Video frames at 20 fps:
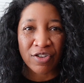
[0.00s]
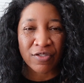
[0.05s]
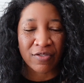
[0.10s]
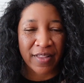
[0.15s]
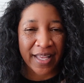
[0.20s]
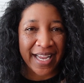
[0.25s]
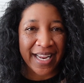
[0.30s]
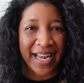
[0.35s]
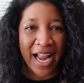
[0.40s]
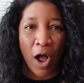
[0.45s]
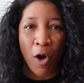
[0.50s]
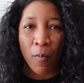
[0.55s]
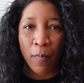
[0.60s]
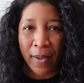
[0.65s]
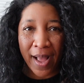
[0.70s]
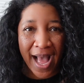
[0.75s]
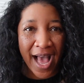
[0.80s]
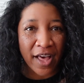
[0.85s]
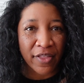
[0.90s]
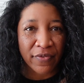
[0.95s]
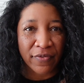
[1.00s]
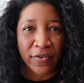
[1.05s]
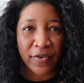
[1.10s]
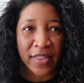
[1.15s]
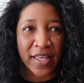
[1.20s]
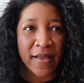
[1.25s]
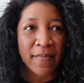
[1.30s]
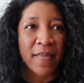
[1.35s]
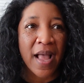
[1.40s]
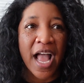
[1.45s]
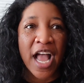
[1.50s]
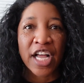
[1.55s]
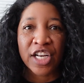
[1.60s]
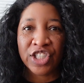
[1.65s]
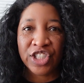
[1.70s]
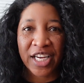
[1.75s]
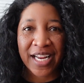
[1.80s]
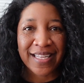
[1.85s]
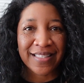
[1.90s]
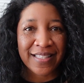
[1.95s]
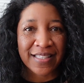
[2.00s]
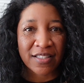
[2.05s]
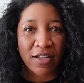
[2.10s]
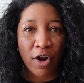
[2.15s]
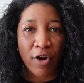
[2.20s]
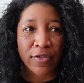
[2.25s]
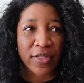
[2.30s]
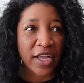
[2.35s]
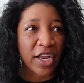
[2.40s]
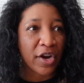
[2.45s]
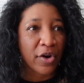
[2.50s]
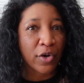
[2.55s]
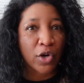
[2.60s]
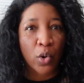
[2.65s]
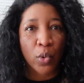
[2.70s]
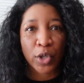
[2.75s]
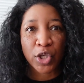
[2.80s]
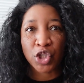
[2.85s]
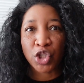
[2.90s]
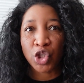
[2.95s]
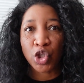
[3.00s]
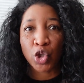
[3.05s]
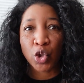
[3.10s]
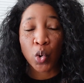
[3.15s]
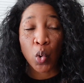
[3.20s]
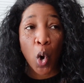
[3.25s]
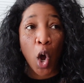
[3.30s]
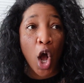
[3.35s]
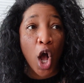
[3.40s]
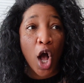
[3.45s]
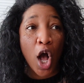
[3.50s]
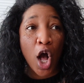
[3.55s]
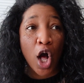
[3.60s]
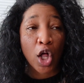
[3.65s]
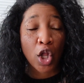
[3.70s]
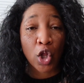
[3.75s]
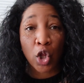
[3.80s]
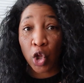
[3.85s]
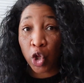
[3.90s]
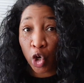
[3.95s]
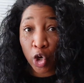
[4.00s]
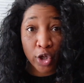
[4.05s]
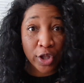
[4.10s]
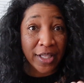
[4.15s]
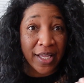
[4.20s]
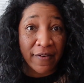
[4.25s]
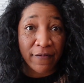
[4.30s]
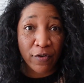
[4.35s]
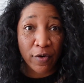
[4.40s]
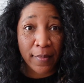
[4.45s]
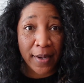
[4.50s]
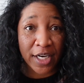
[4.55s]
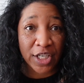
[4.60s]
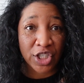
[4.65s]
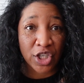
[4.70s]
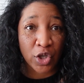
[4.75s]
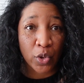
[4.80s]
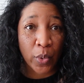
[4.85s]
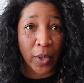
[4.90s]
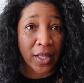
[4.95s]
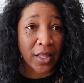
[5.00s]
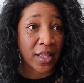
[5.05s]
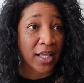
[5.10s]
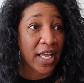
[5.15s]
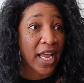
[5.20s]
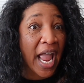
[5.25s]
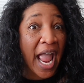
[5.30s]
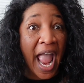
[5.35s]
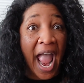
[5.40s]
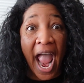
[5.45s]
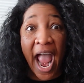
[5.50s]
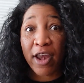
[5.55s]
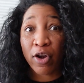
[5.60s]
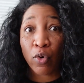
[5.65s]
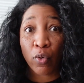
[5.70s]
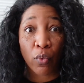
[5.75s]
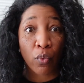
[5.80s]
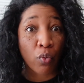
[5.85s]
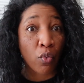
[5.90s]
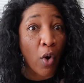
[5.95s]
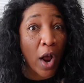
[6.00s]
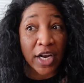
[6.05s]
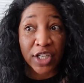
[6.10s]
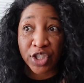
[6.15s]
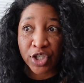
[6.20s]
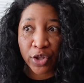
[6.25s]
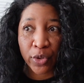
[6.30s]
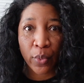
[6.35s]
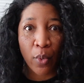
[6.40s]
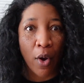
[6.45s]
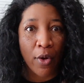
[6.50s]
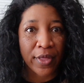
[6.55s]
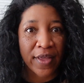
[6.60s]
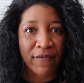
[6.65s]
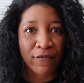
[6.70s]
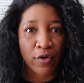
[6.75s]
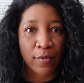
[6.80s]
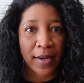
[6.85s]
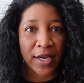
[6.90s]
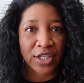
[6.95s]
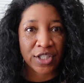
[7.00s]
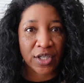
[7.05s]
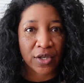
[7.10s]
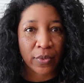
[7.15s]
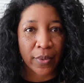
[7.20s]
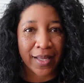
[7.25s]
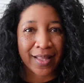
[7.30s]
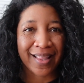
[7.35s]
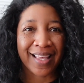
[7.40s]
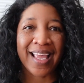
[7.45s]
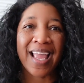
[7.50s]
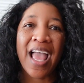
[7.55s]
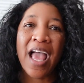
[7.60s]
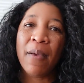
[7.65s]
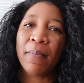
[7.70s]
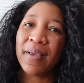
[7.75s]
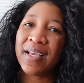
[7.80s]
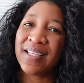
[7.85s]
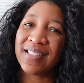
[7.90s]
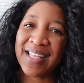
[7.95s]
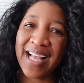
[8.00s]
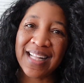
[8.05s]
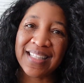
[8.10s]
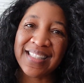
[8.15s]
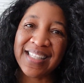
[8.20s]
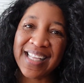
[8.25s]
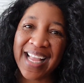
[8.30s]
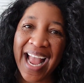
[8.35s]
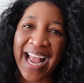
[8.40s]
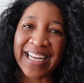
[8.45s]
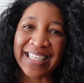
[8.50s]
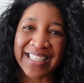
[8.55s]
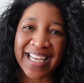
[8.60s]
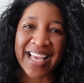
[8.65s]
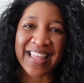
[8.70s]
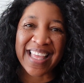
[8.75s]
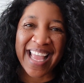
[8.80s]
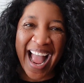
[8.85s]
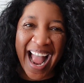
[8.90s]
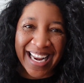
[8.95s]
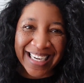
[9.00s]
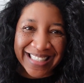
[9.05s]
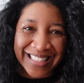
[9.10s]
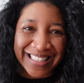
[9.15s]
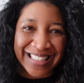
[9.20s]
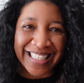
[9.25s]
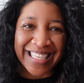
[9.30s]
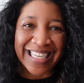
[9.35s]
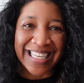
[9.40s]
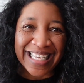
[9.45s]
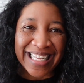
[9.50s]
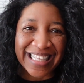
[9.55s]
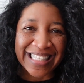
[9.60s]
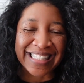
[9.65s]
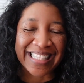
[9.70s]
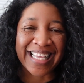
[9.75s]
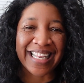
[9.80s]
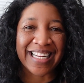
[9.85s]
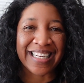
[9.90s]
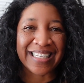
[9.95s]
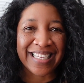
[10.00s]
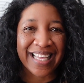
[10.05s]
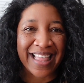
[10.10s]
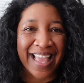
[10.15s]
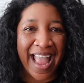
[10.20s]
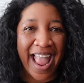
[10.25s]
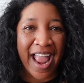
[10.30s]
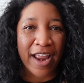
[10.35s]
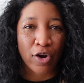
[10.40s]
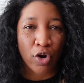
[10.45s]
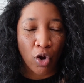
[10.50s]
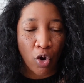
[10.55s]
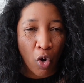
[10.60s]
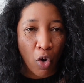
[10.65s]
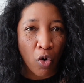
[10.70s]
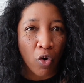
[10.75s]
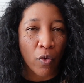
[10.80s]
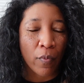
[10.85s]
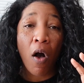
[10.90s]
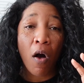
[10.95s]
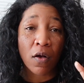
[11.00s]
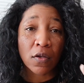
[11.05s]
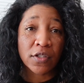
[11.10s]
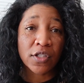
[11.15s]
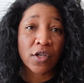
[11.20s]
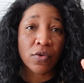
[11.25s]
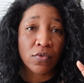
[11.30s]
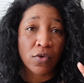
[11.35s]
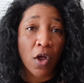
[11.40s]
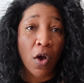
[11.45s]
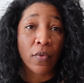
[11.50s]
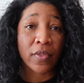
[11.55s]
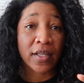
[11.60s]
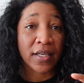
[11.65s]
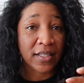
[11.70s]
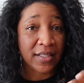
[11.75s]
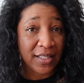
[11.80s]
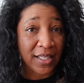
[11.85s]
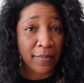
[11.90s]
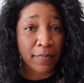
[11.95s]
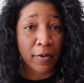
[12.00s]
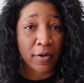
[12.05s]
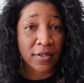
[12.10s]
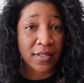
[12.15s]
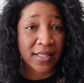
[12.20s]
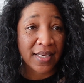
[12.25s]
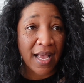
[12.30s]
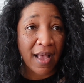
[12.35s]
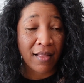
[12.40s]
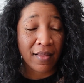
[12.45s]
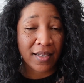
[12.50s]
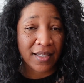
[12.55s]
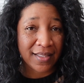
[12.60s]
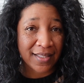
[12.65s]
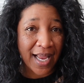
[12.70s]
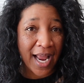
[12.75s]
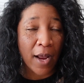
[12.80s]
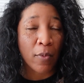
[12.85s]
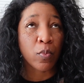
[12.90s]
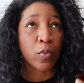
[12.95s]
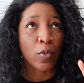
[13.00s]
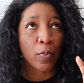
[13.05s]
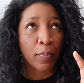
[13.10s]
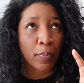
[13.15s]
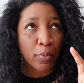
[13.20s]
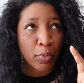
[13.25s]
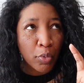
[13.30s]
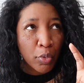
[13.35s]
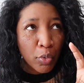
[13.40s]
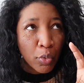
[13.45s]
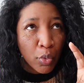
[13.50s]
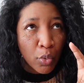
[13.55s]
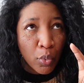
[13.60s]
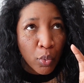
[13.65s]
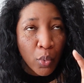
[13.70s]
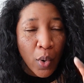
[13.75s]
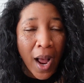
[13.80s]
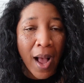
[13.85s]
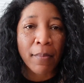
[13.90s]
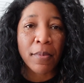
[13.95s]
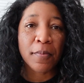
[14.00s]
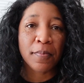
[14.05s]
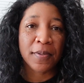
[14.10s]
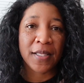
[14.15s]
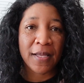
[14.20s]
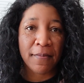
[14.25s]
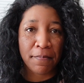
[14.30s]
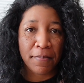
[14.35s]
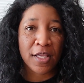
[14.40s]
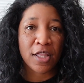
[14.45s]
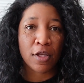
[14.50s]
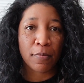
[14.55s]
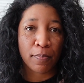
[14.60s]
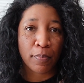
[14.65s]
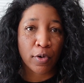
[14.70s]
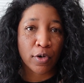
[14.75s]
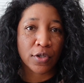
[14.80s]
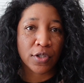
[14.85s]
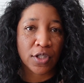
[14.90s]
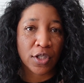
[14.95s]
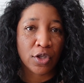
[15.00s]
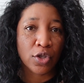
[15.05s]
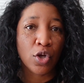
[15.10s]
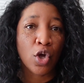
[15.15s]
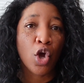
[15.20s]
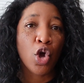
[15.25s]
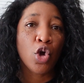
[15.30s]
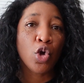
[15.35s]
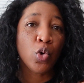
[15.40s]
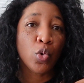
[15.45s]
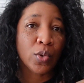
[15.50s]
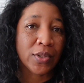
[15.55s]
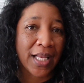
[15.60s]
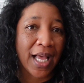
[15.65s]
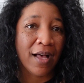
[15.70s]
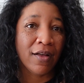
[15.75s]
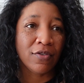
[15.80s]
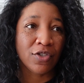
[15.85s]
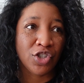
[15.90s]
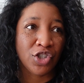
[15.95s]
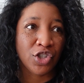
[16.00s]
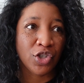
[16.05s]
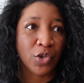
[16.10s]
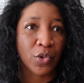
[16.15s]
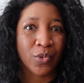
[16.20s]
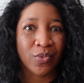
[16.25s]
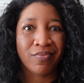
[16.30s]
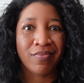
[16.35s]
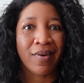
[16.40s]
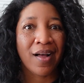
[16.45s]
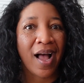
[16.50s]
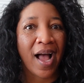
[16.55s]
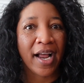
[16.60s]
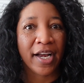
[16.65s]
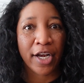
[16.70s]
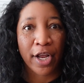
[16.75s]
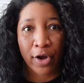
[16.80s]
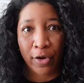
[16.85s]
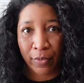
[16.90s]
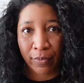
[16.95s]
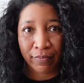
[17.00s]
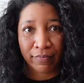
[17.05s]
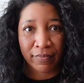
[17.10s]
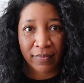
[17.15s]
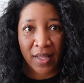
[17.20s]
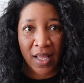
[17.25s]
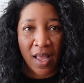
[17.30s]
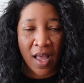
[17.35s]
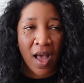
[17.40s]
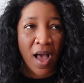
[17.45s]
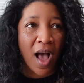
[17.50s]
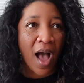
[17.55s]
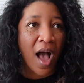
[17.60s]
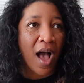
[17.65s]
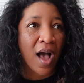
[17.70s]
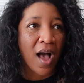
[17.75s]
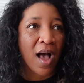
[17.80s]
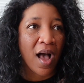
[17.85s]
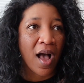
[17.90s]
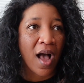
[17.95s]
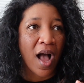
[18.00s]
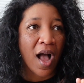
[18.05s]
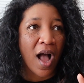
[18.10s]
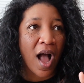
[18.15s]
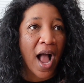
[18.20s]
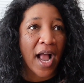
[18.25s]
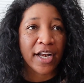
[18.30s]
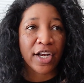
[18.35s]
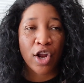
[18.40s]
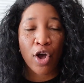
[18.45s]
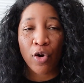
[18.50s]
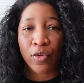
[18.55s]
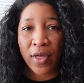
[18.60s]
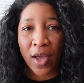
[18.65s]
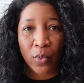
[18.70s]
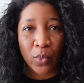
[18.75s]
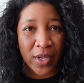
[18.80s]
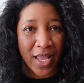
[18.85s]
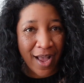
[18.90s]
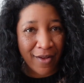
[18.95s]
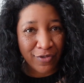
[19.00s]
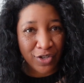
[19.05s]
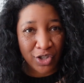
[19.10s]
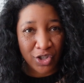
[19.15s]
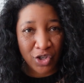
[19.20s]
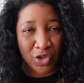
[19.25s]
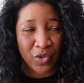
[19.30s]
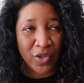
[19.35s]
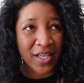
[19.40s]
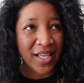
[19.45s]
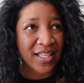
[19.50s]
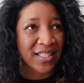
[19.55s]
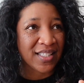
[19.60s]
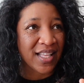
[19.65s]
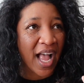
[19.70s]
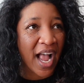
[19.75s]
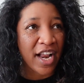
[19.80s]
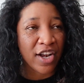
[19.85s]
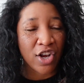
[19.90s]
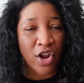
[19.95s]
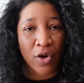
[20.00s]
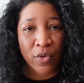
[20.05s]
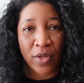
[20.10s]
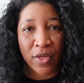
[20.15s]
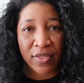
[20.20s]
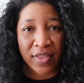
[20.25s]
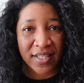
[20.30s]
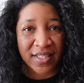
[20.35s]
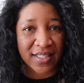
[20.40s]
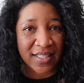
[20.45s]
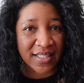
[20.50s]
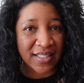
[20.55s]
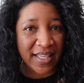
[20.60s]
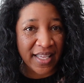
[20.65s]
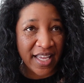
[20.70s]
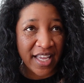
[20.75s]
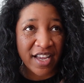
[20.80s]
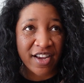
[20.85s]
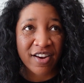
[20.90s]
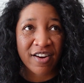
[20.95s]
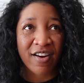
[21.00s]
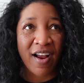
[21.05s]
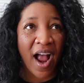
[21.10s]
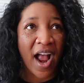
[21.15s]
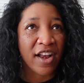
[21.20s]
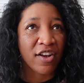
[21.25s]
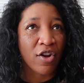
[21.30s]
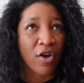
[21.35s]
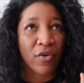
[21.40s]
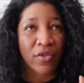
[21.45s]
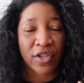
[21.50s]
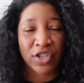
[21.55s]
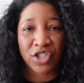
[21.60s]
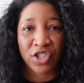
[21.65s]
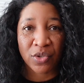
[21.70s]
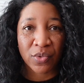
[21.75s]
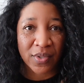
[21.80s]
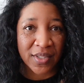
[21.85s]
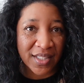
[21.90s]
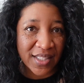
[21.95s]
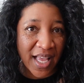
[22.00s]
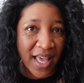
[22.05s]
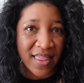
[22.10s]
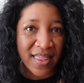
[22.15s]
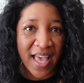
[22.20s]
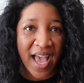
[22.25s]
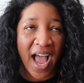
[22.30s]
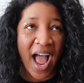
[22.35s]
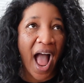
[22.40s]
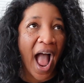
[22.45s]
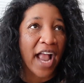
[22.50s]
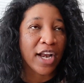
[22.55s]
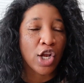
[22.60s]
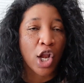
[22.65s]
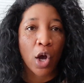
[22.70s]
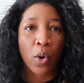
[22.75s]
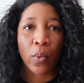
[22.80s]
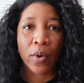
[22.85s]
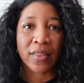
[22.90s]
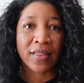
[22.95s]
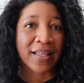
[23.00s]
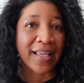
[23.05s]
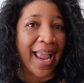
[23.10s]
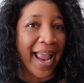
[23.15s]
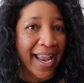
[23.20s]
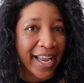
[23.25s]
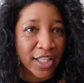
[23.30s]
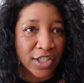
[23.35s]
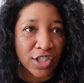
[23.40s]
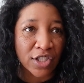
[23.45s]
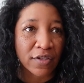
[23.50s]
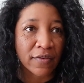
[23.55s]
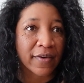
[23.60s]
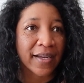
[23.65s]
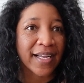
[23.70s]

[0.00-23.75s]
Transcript: laid out path for them, chances are they are going to learn the information quickly and rush through all the information quickly, because that's the idea. The idea is getting to the end goal. Also know that a D personality type will probably be the person who tells you, I know. I know that we have to do this. I know that this is here. I know that you said that. I know what the answer